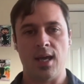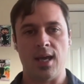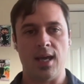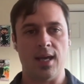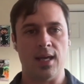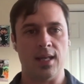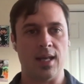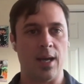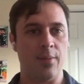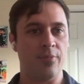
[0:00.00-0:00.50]

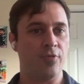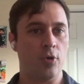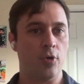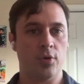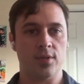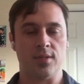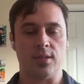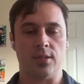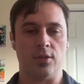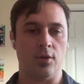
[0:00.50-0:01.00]
and I'm
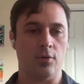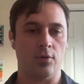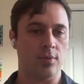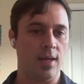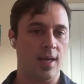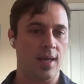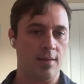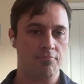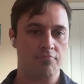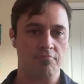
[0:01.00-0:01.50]
focusing
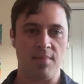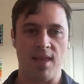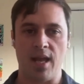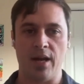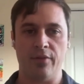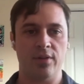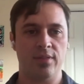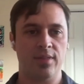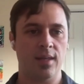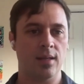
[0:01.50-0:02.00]
on
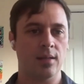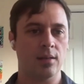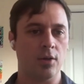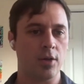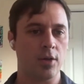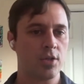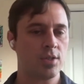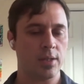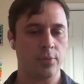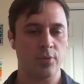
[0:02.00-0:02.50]
everything
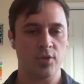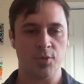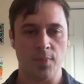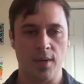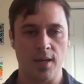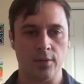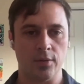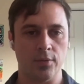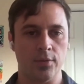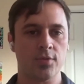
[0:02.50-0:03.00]
large language
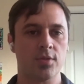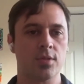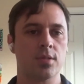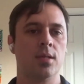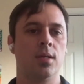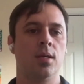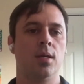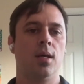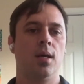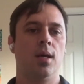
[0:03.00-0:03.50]
models,
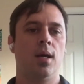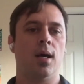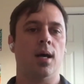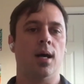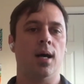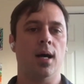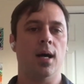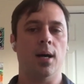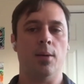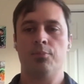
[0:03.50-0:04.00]

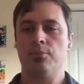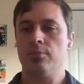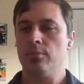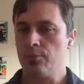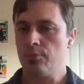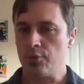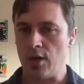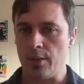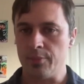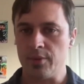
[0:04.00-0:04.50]
uh,
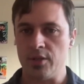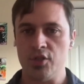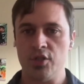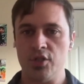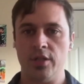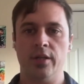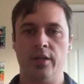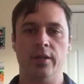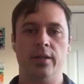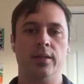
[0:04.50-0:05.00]
prompt
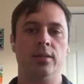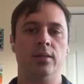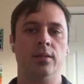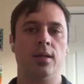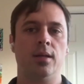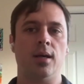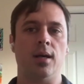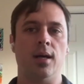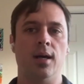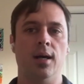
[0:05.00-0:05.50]
engineering,
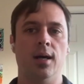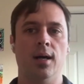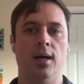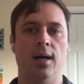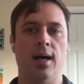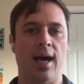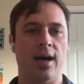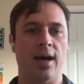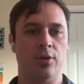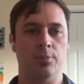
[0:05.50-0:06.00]

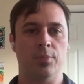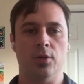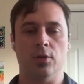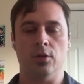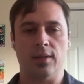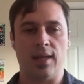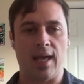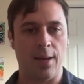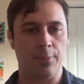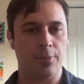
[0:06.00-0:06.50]
how to
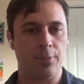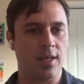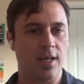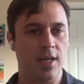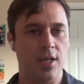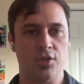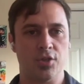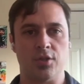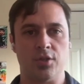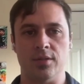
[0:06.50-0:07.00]
build
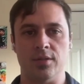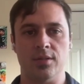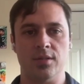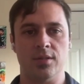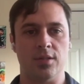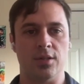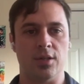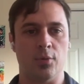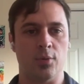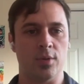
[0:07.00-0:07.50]

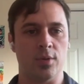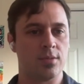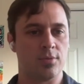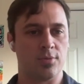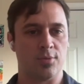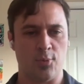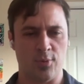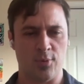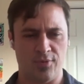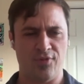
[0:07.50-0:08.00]
applications,
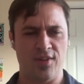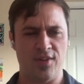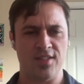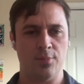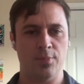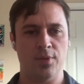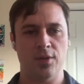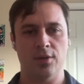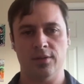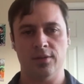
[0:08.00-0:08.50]
what's
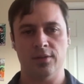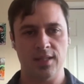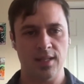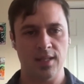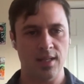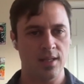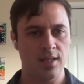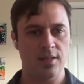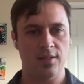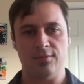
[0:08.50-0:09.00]

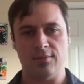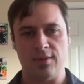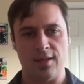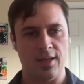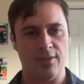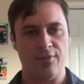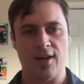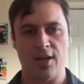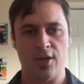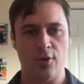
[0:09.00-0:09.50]
feasibility,
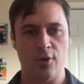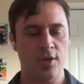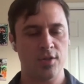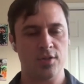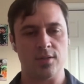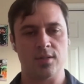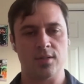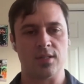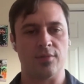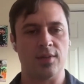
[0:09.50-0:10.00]

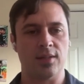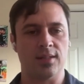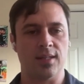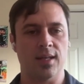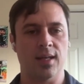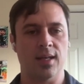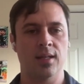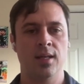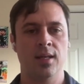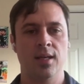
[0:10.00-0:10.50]
evaluation, stuff like
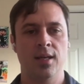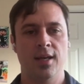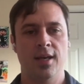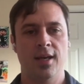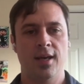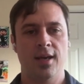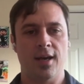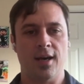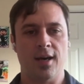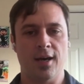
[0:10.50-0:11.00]
that.
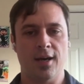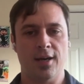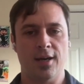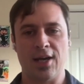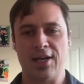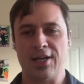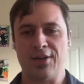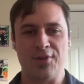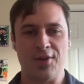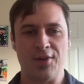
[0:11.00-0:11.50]

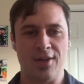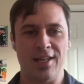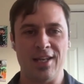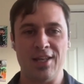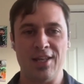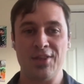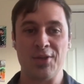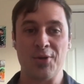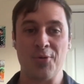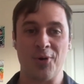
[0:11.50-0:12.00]
Kind of
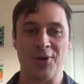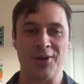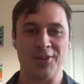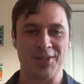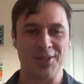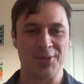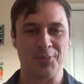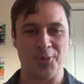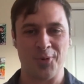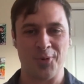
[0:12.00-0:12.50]
anything you want at this